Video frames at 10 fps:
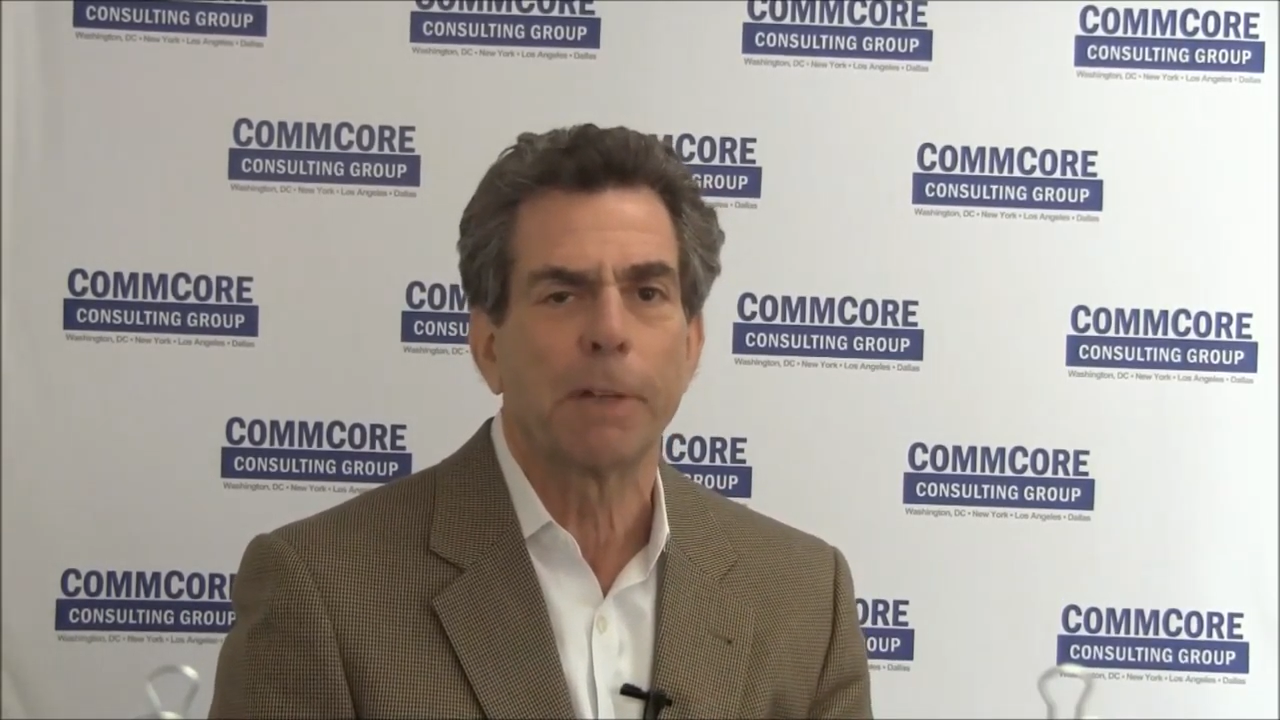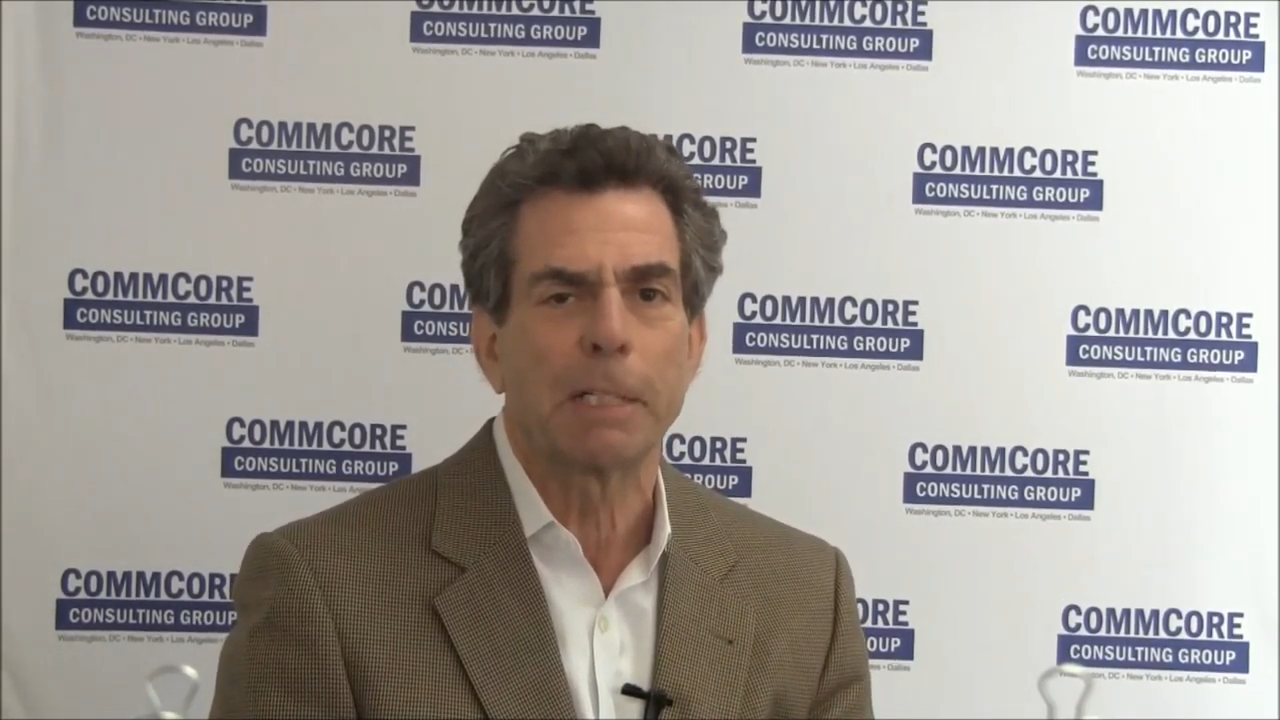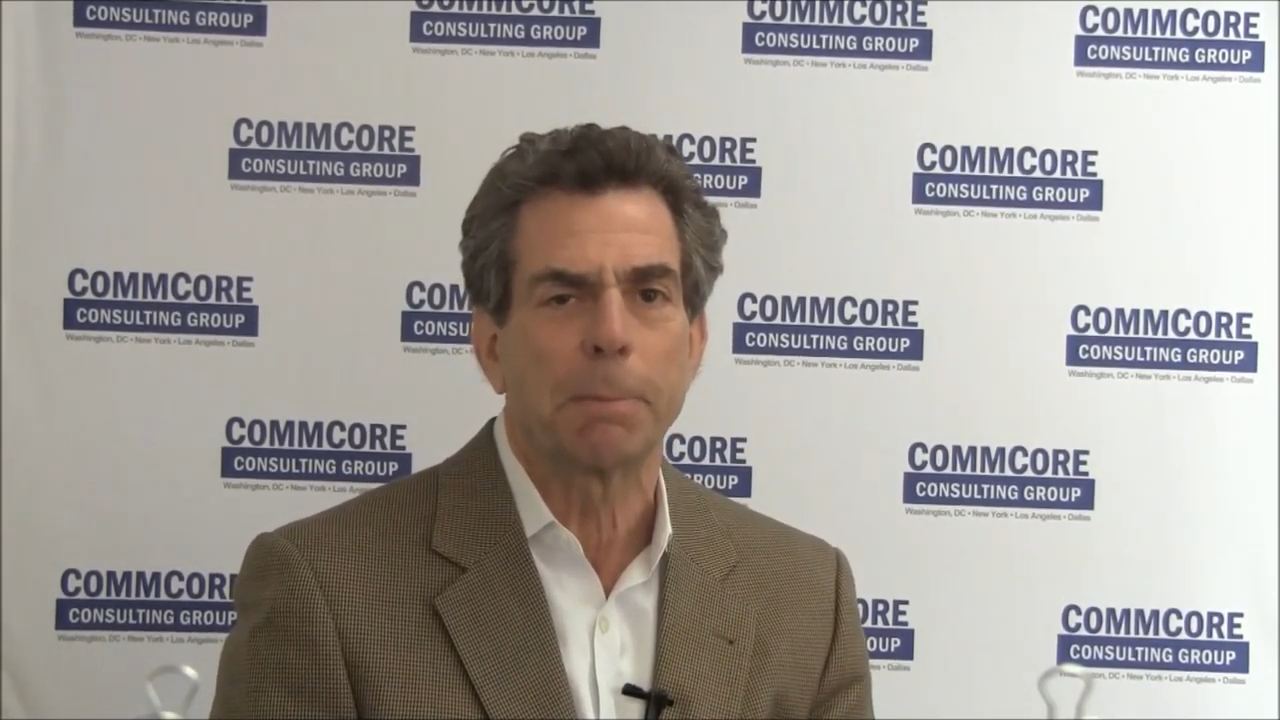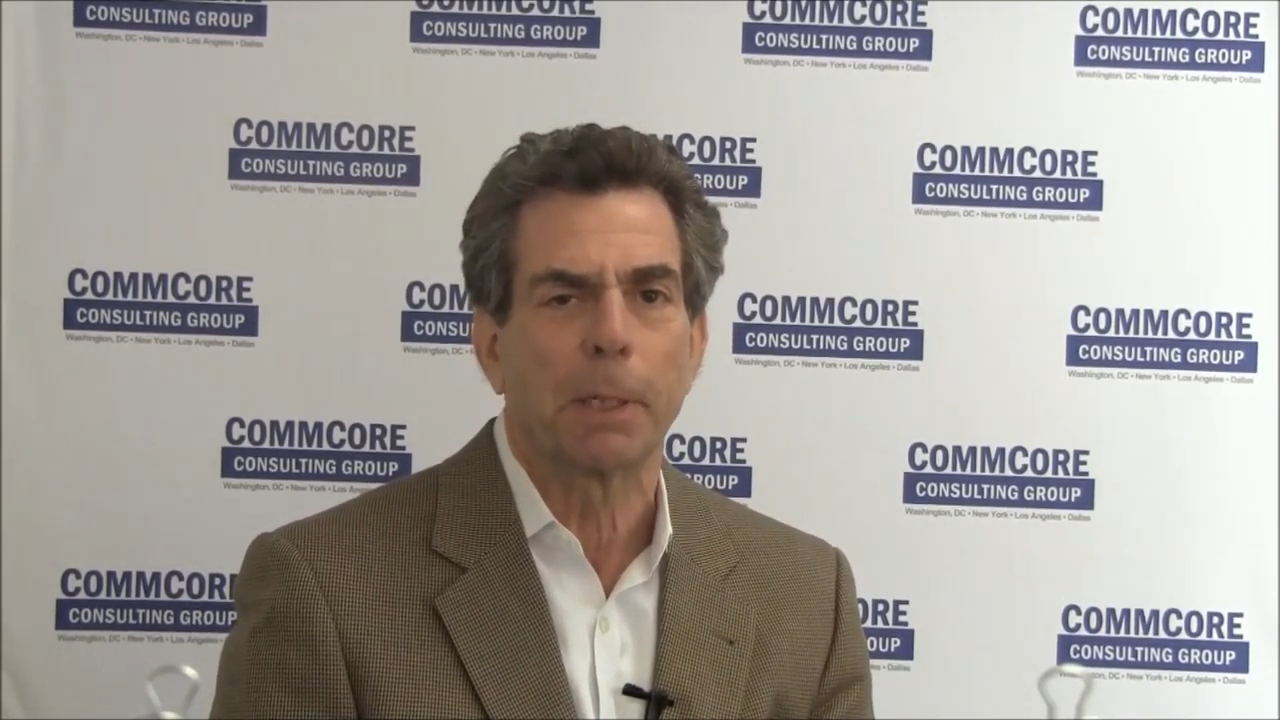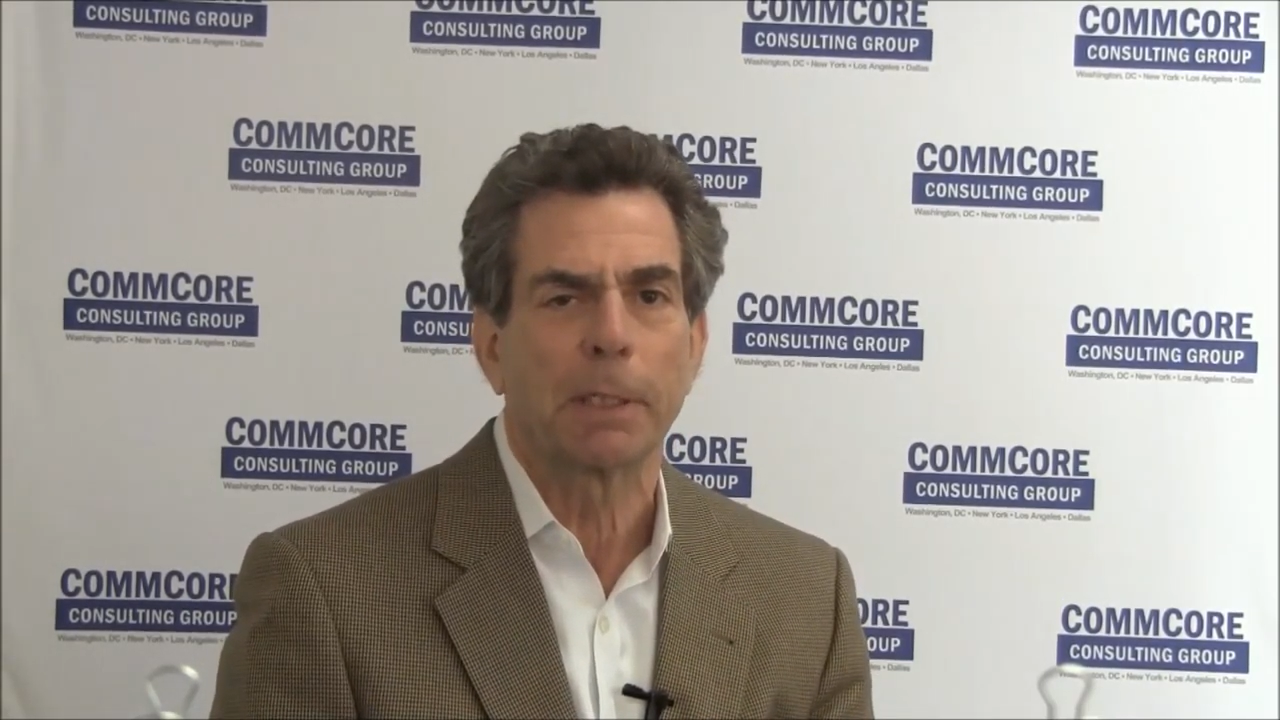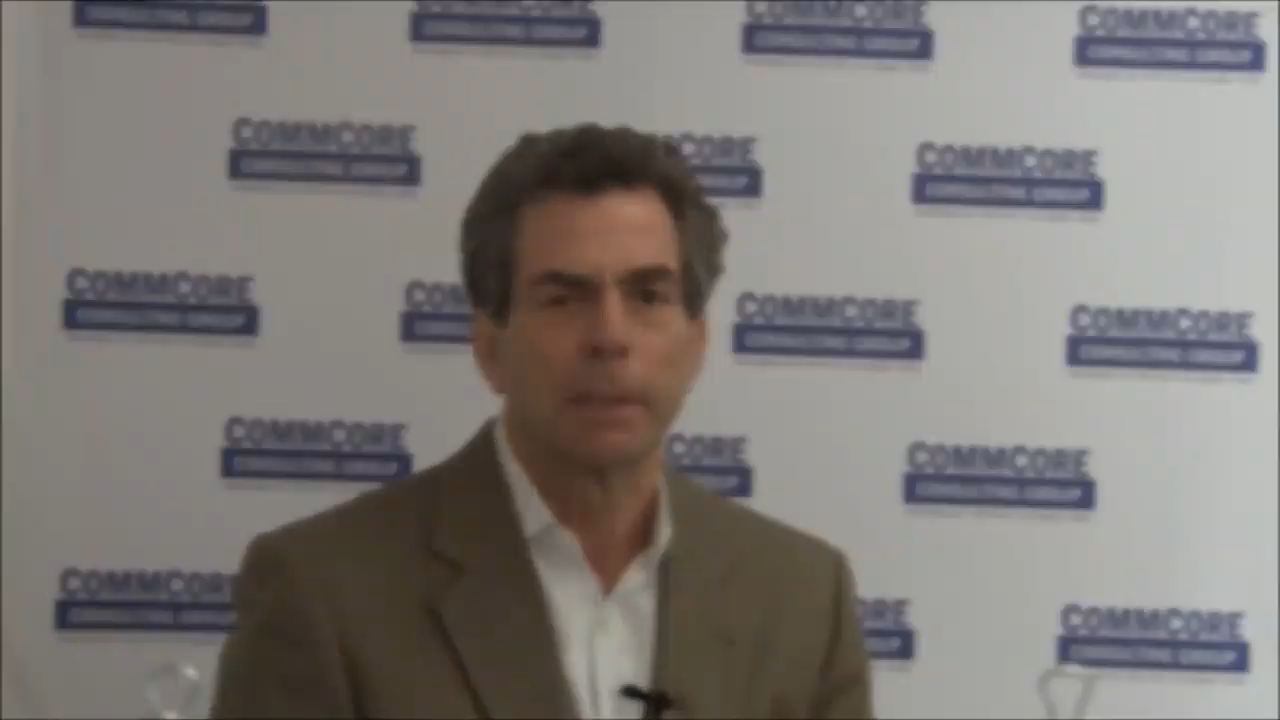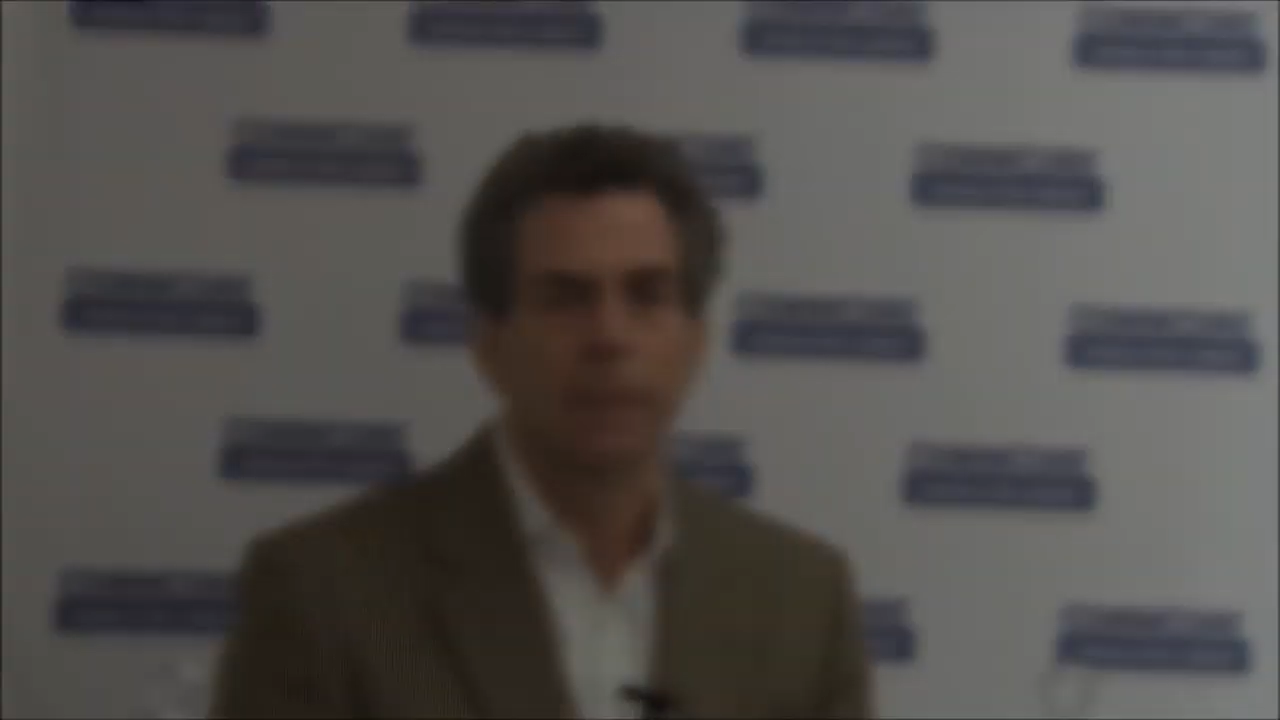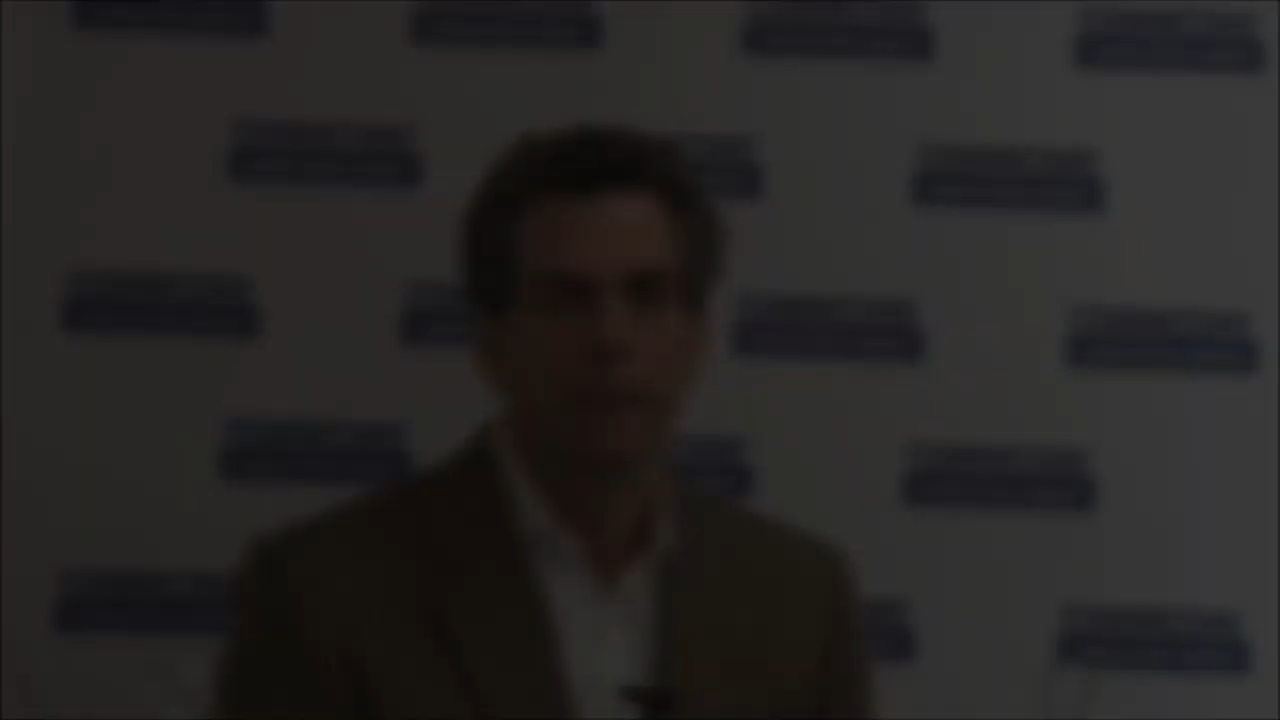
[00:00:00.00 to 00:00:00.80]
Facebook.